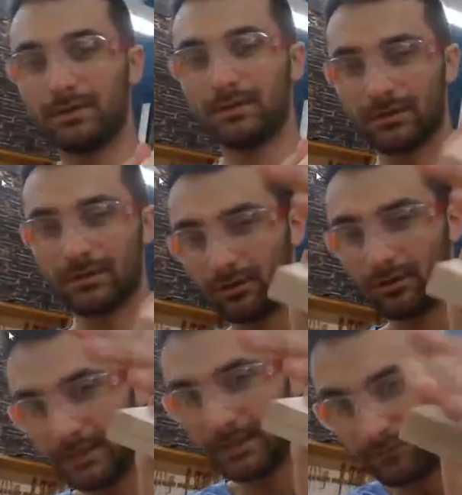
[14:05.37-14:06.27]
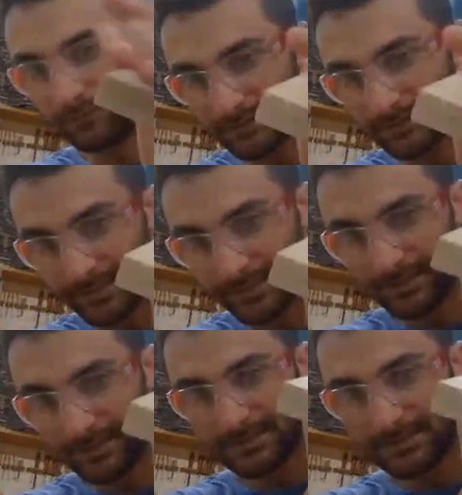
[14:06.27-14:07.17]
So that would be if it was like
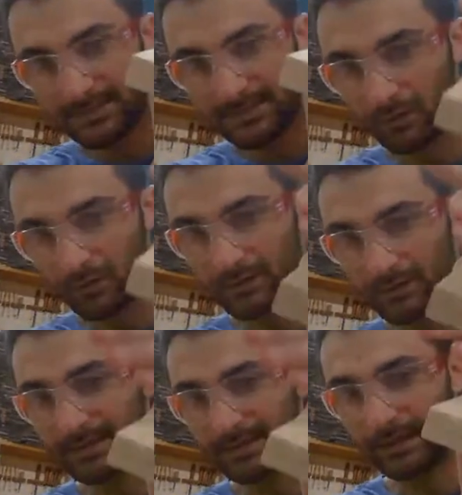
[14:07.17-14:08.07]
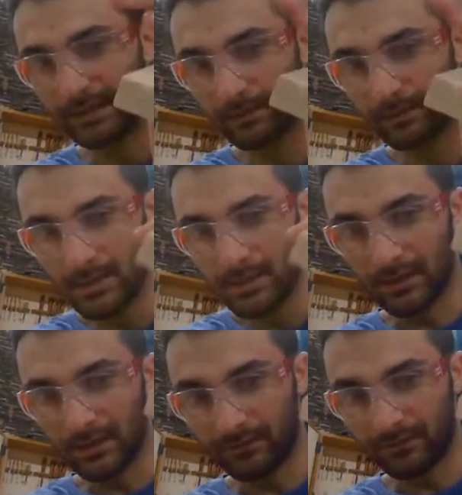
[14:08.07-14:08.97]
this, so over its length,
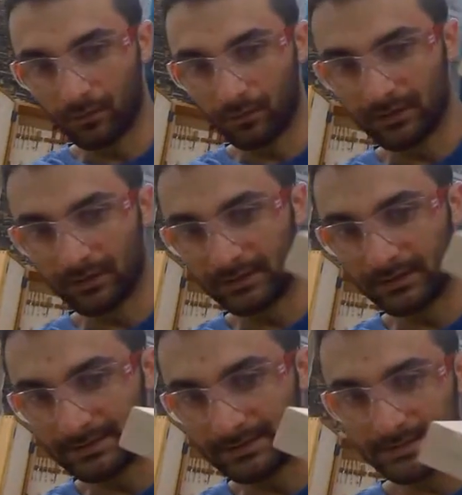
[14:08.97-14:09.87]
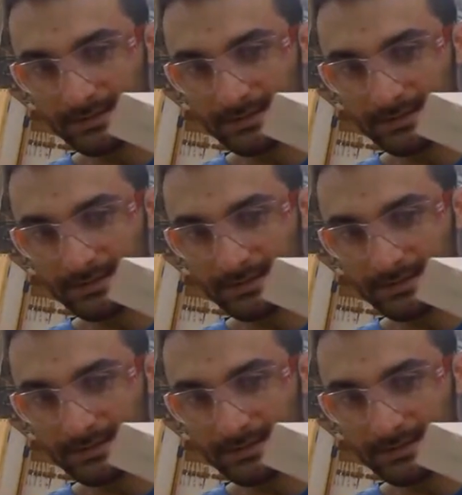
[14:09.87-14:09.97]
if it was